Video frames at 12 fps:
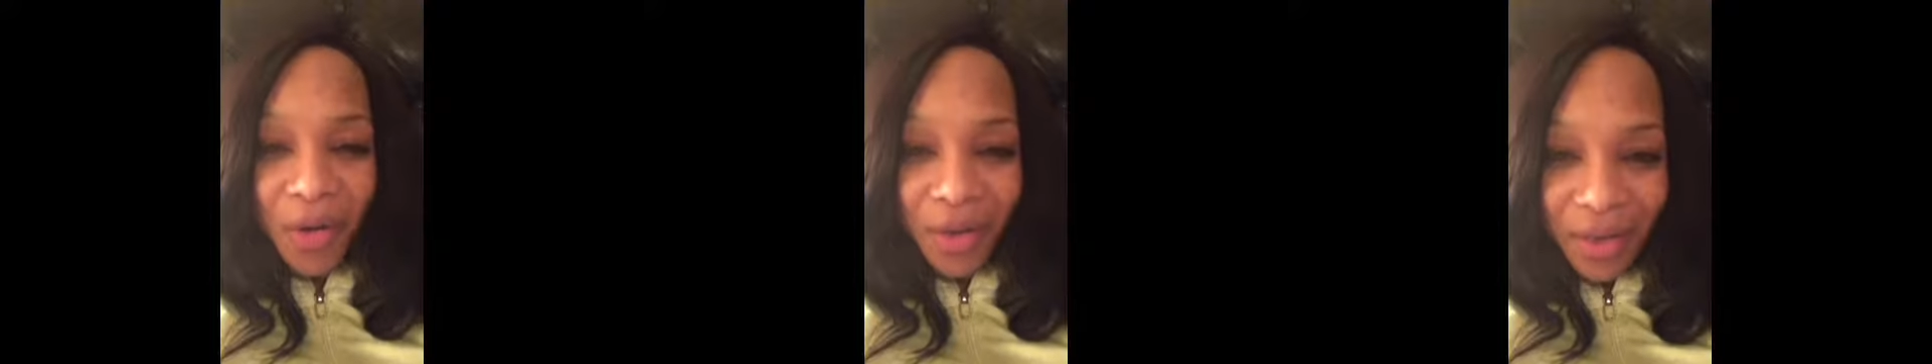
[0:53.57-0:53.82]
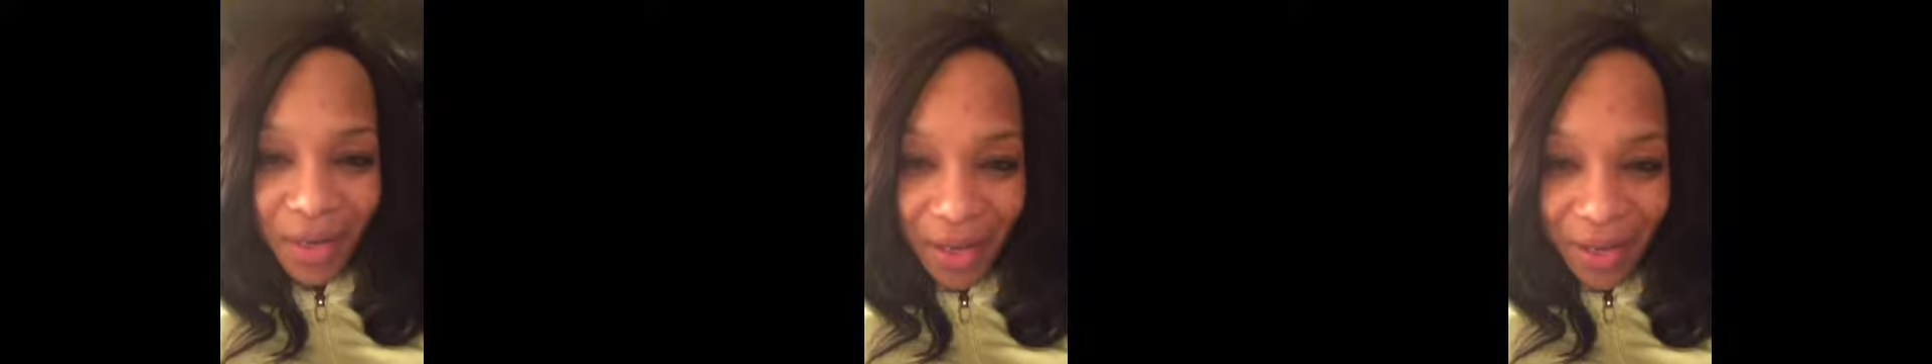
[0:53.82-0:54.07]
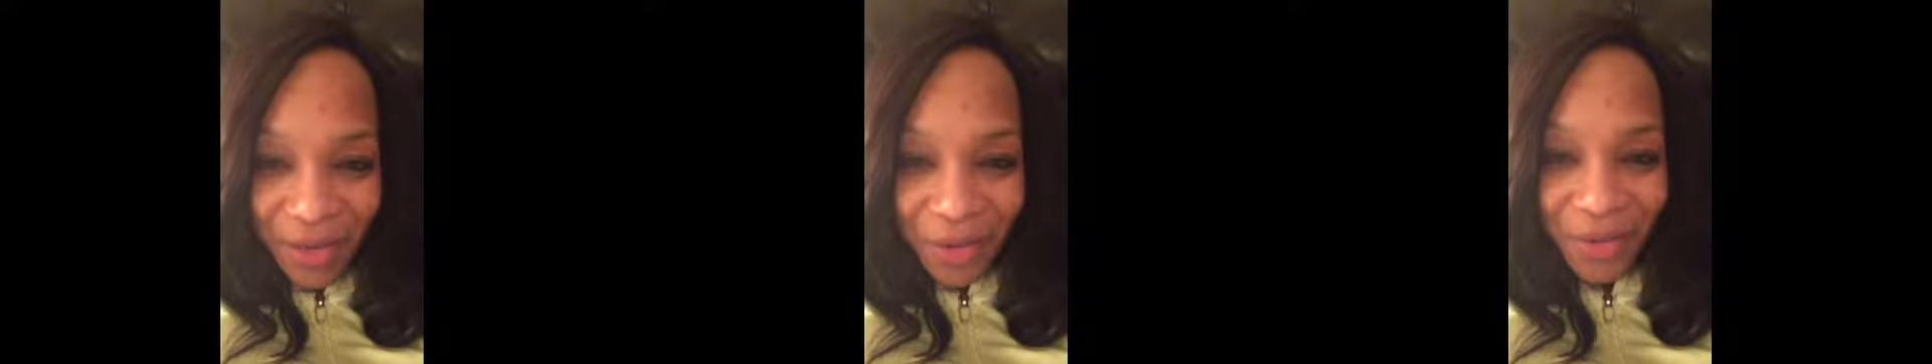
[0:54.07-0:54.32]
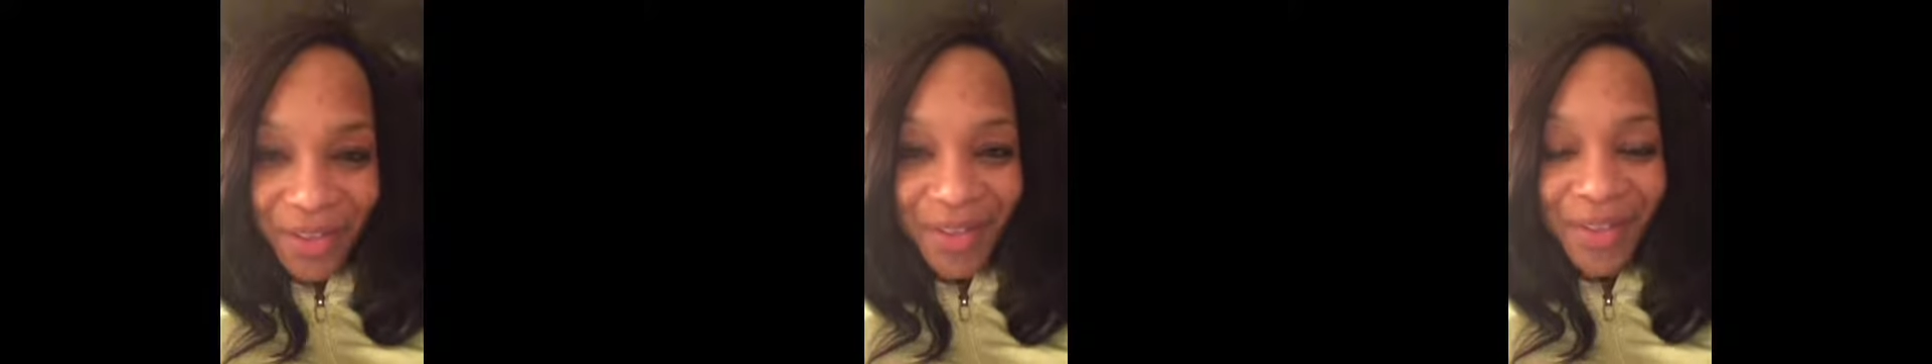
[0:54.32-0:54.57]

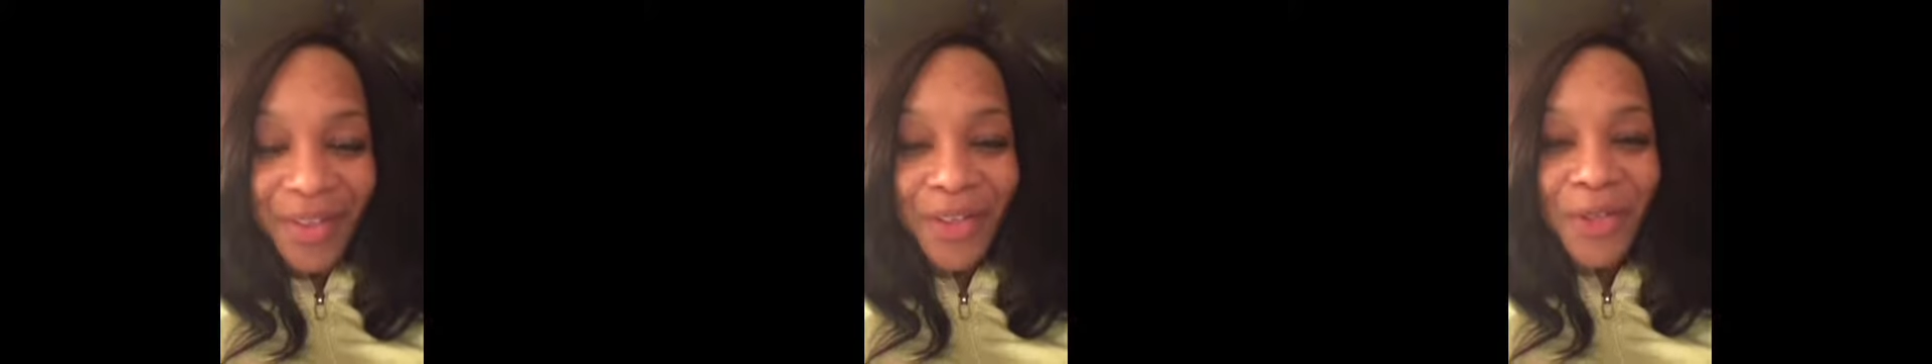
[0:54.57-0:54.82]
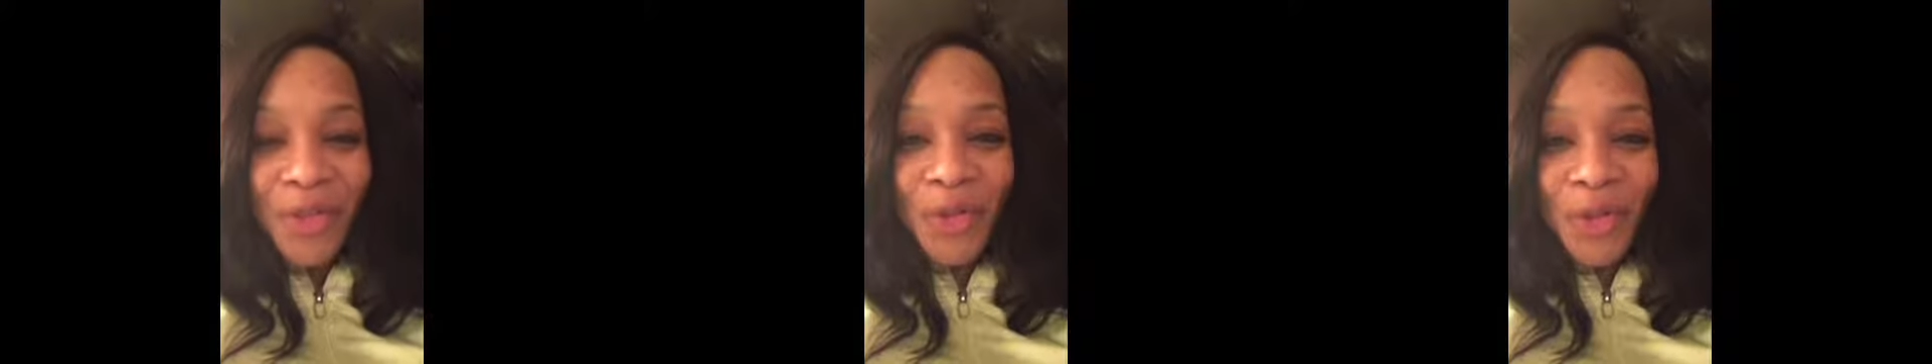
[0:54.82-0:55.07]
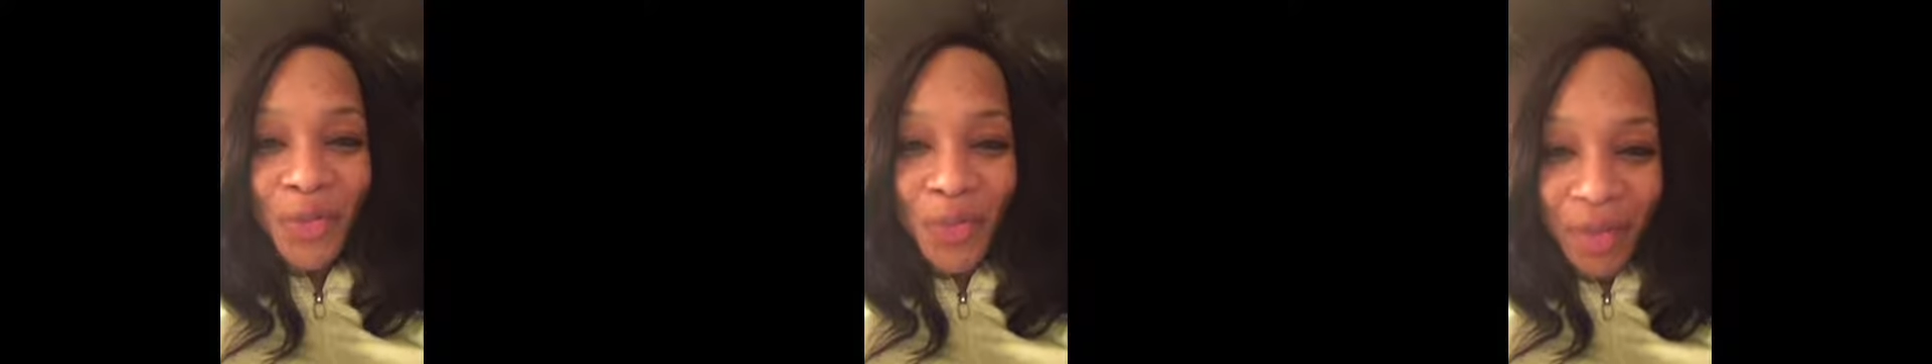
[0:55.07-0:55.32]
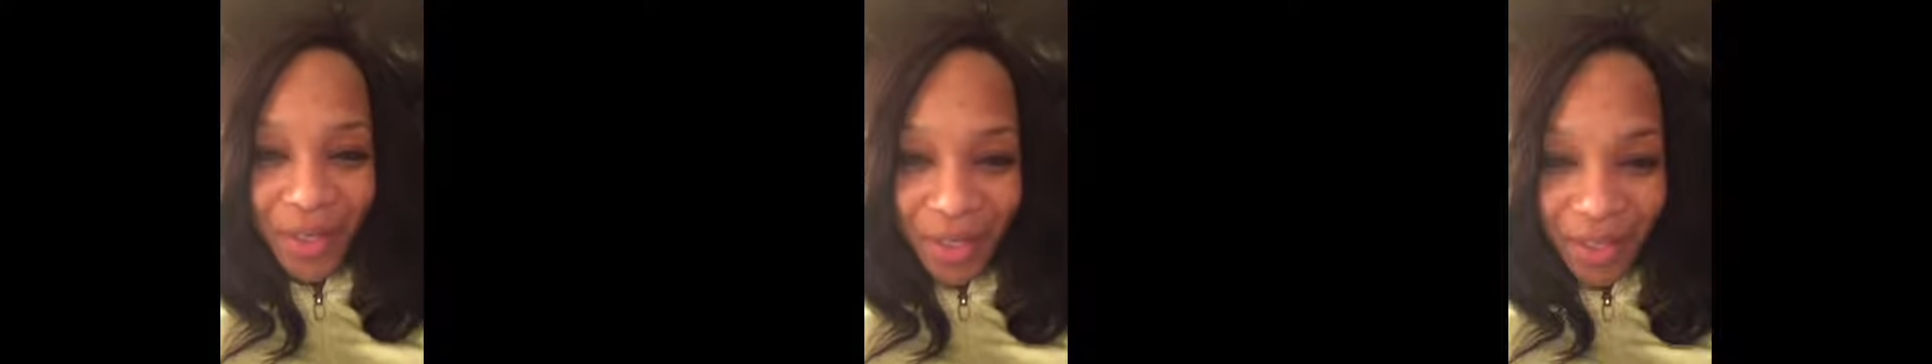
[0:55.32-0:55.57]
allowed to
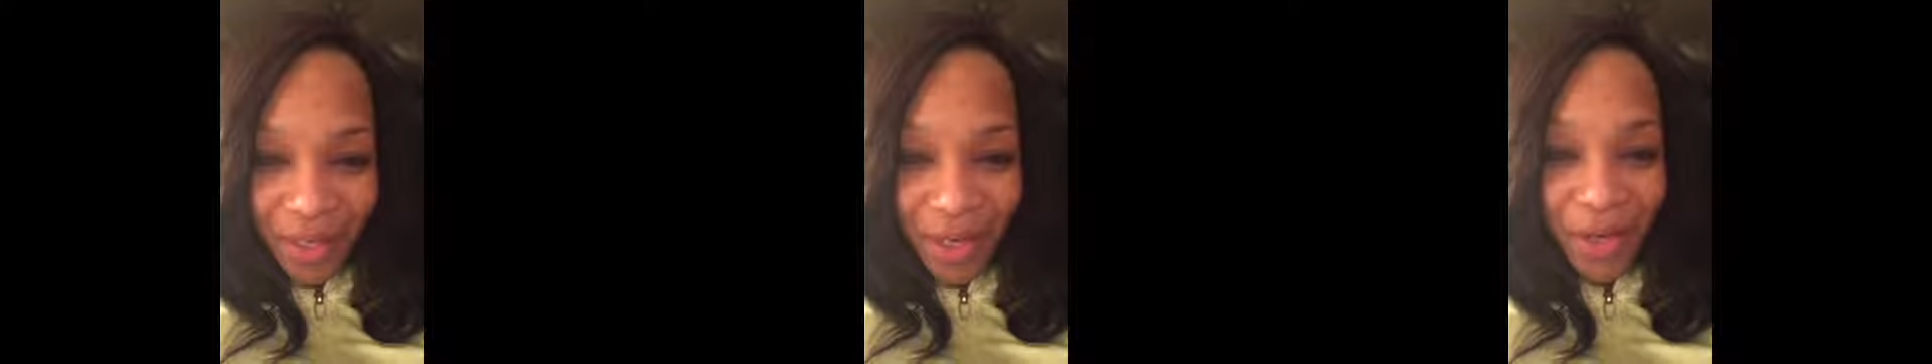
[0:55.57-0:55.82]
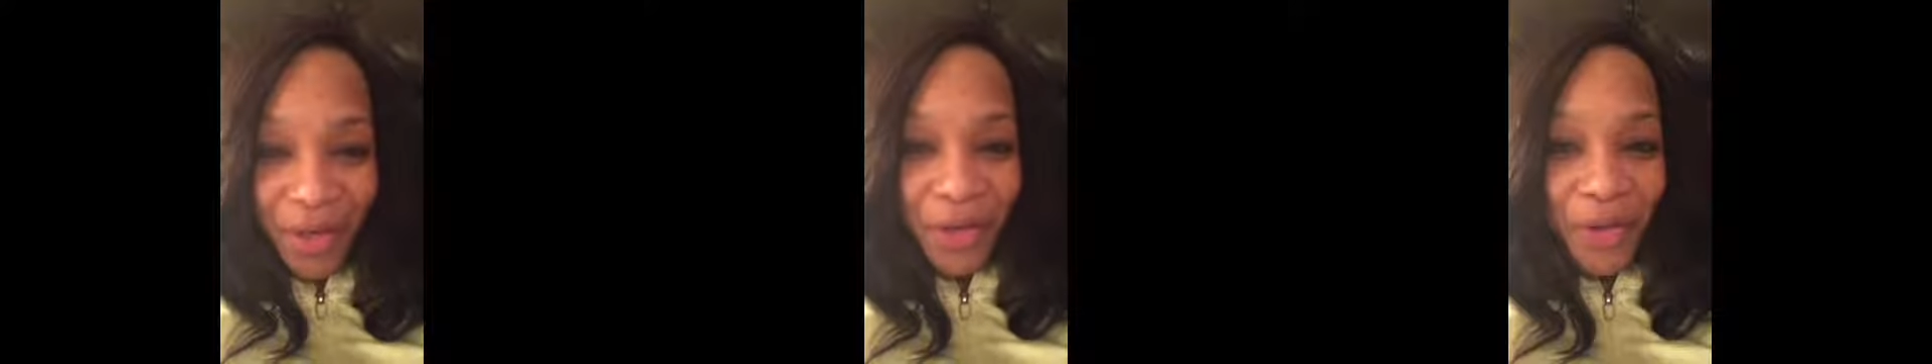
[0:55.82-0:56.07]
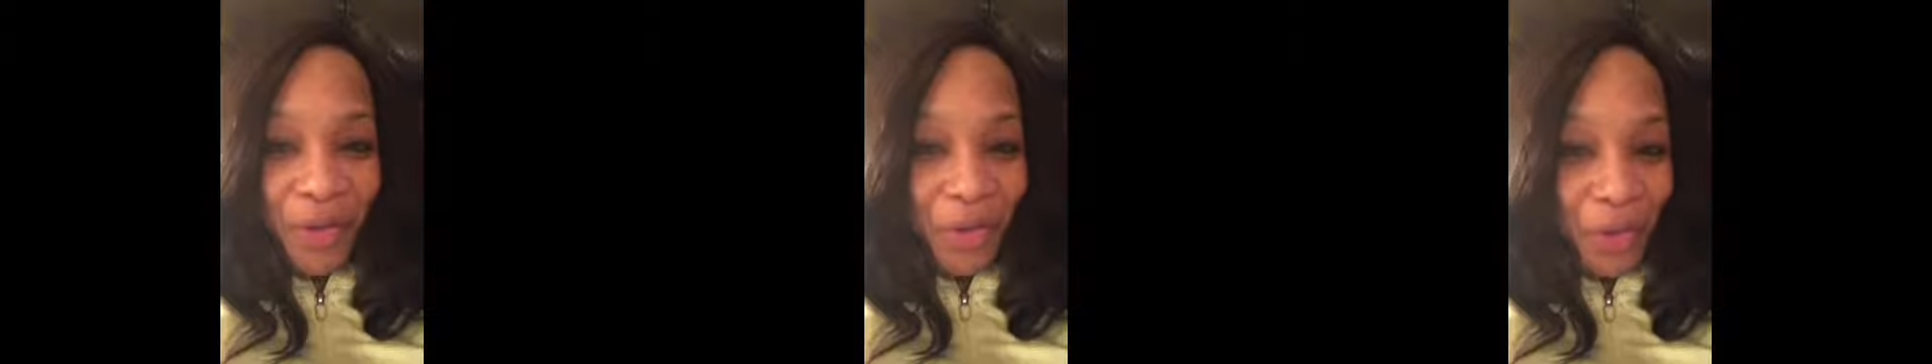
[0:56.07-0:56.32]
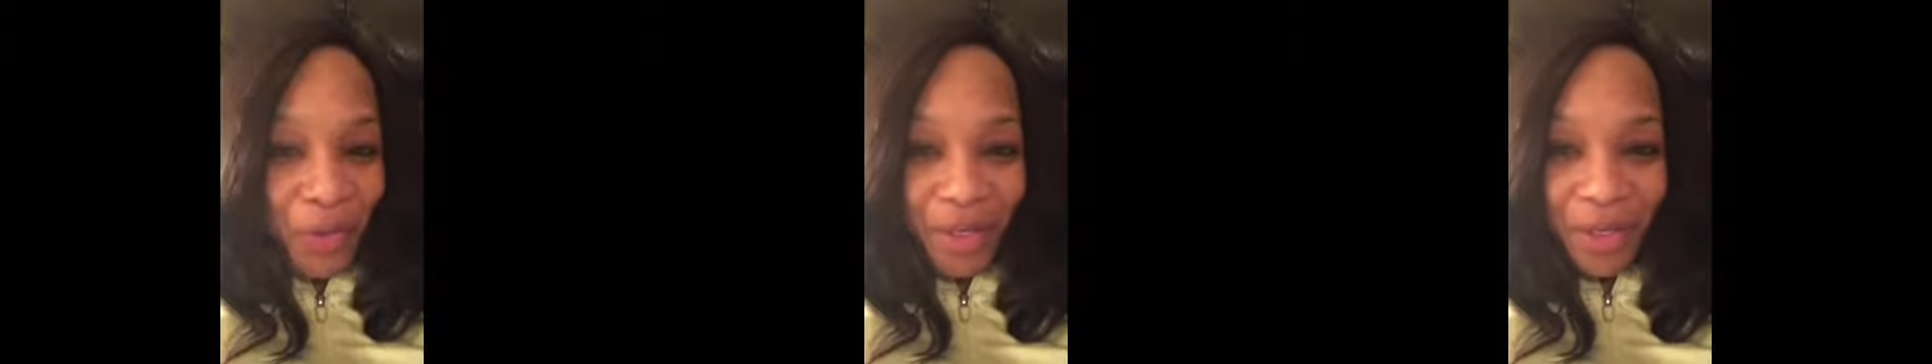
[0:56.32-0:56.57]
be a
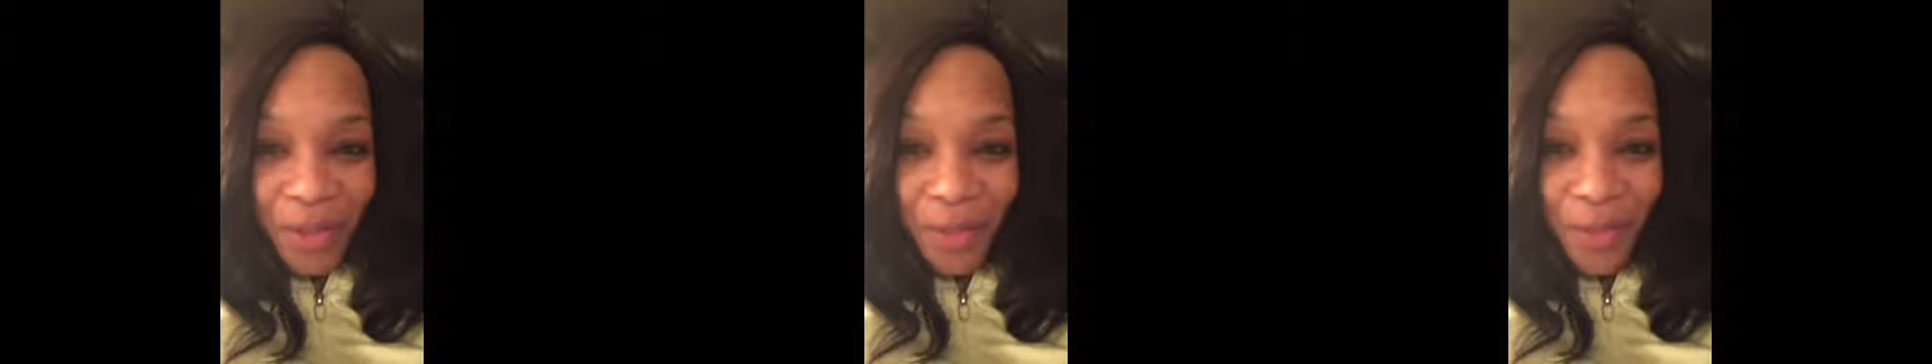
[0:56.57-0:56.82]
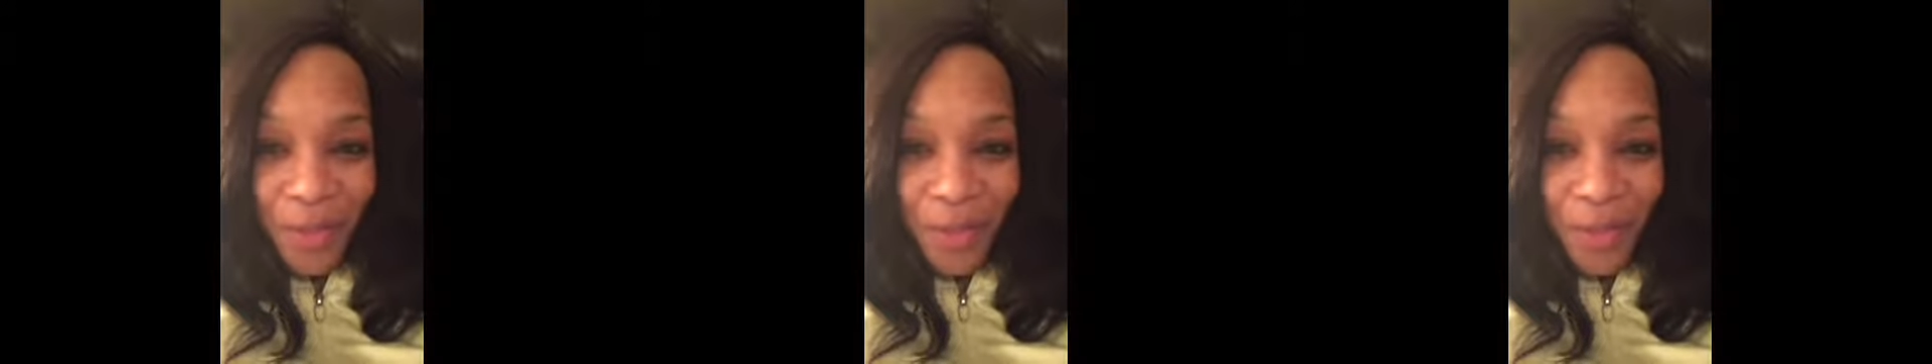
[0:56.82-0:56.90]
human